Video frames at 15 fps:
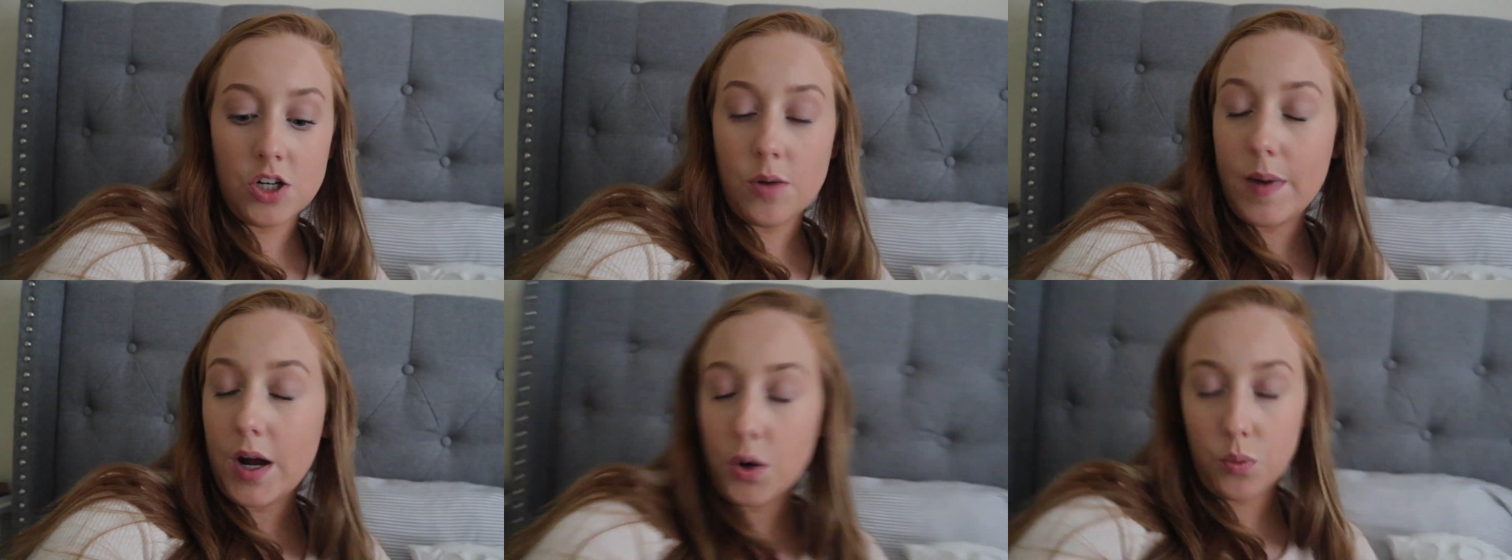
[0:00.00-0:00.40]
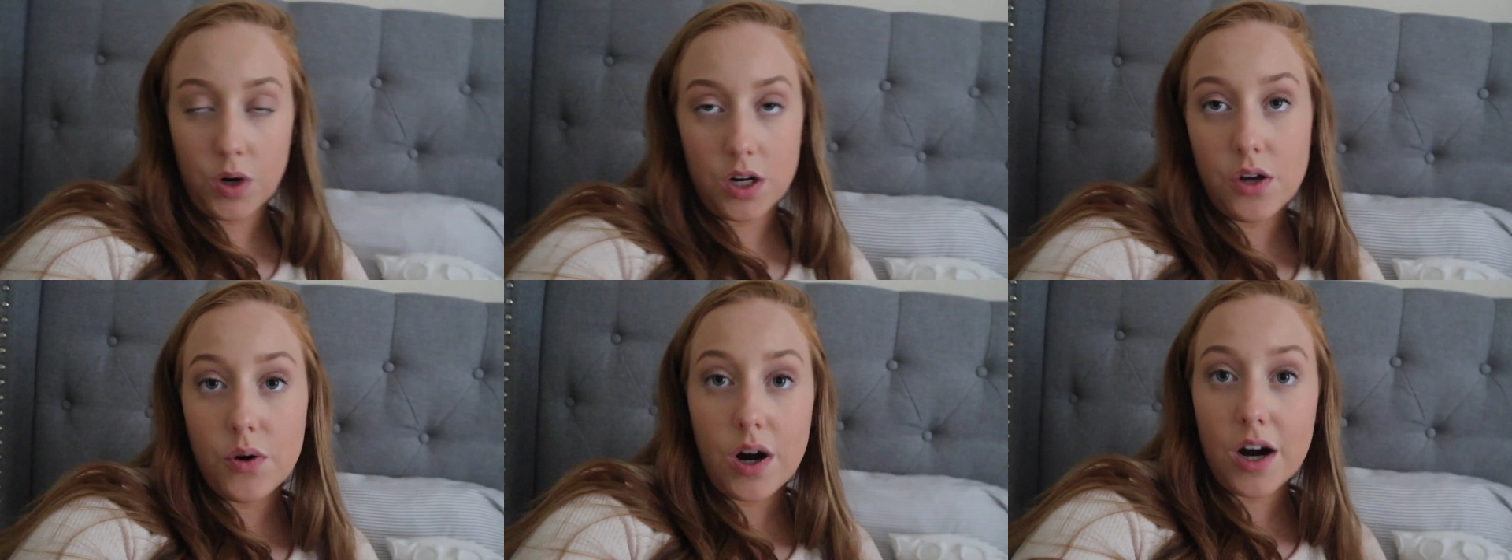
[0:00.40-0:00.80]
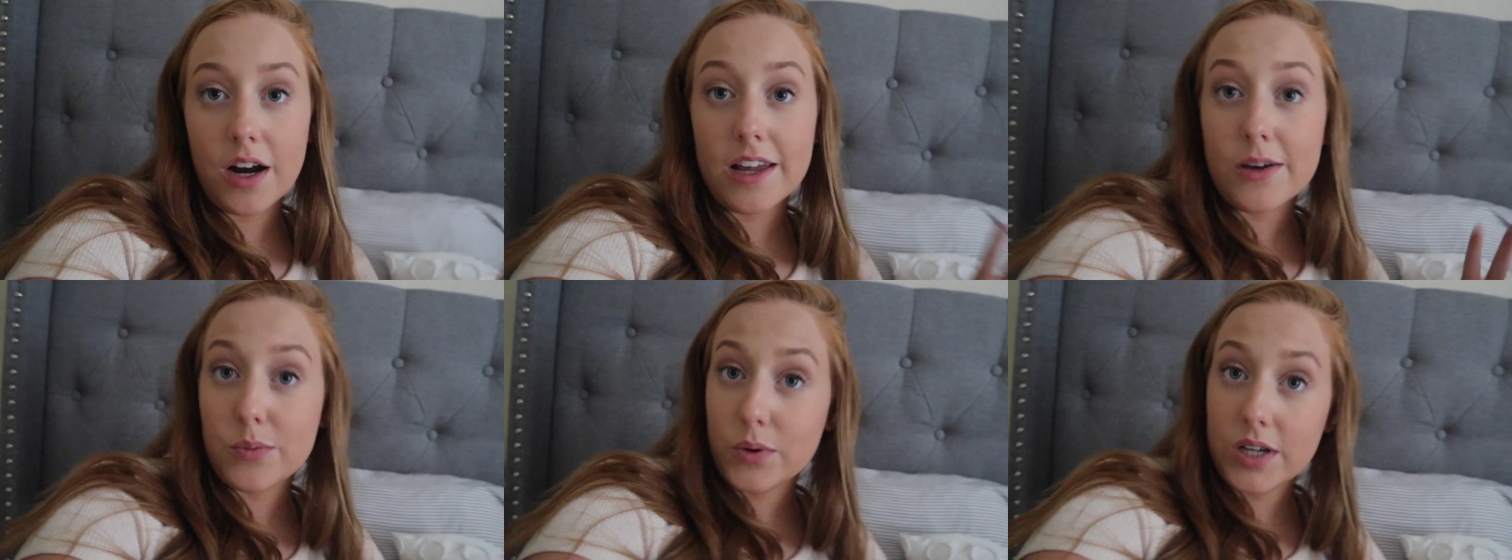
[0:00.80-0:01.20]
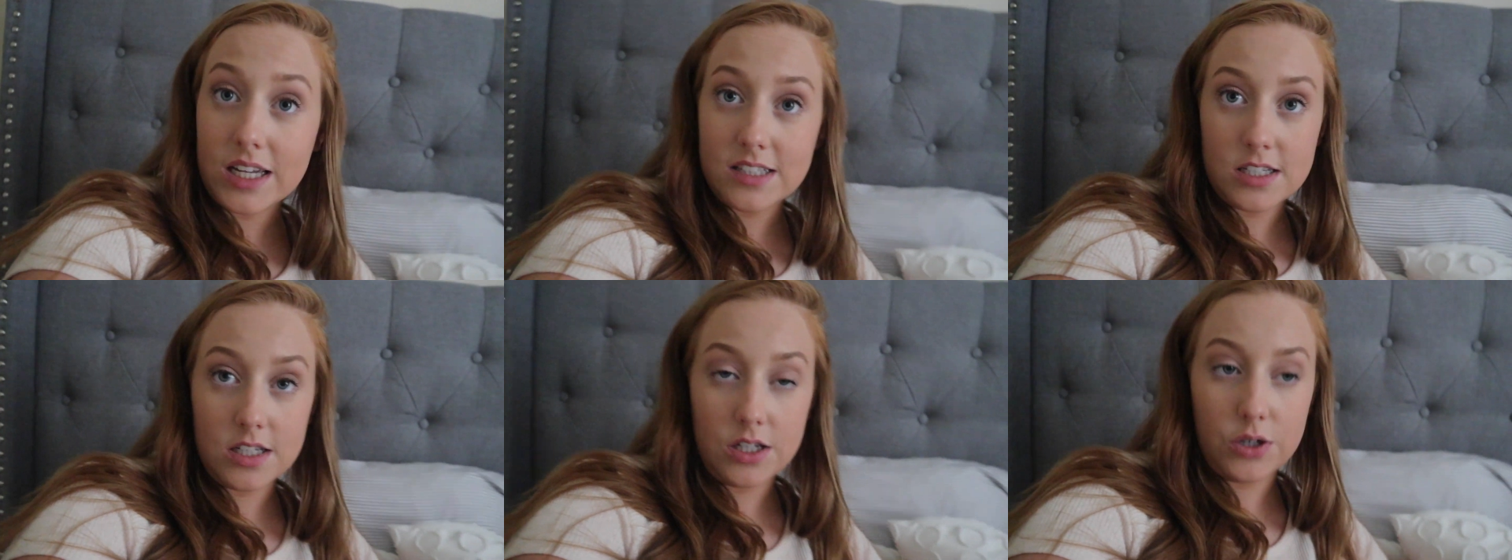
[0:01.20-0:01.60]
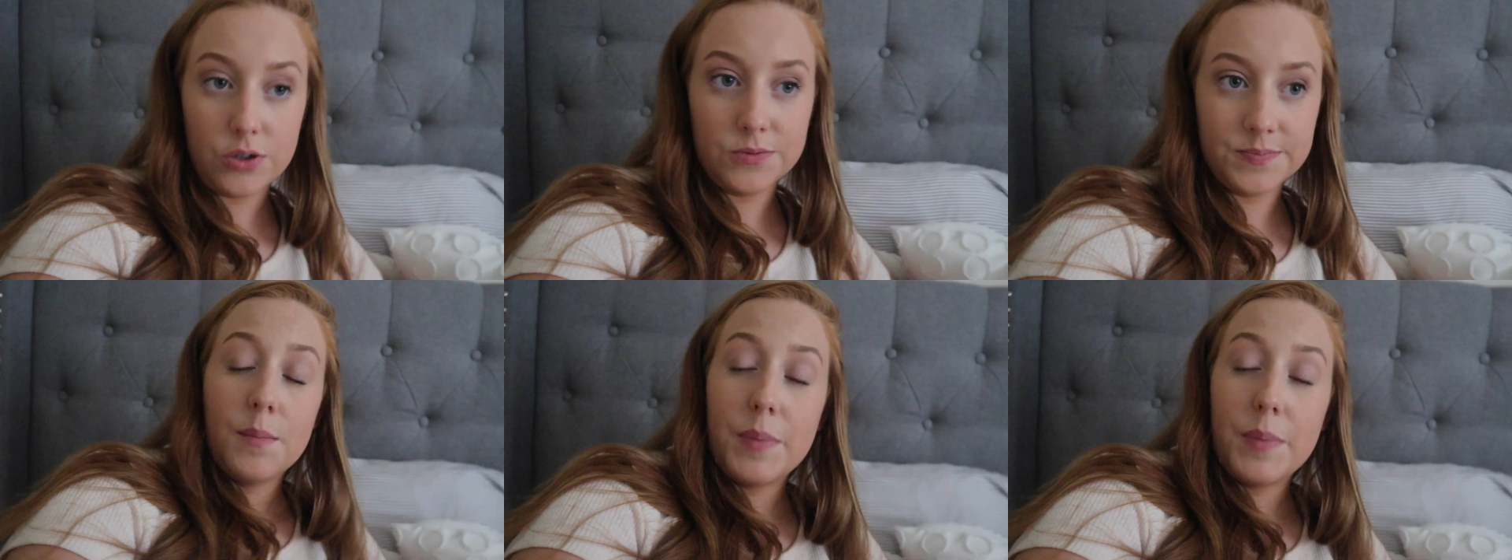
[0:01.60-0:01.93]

No matter where you are, it will get to you.